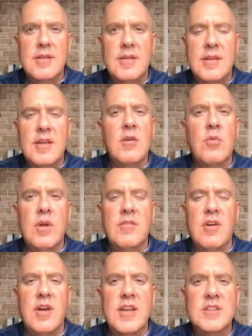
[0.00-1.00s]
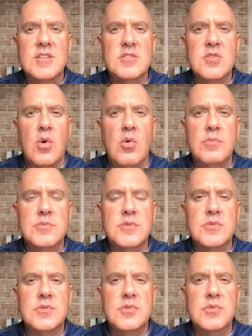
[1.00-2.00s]
near one of our agents'
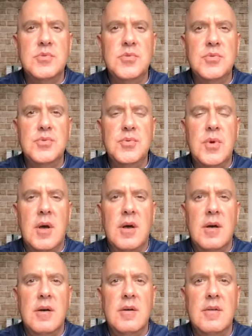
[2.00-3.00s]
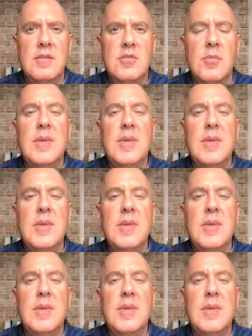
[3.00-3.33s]
homes to